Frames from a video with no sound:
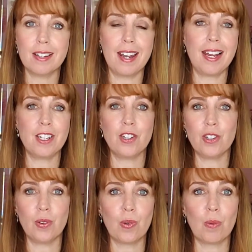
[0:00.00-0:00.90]
delight
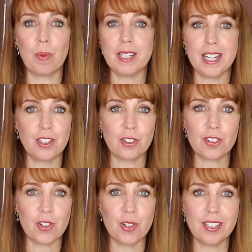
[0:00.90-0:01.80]
your potential
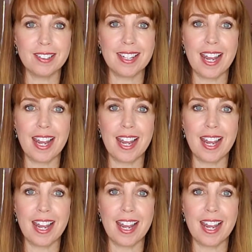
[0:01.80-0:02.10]
students.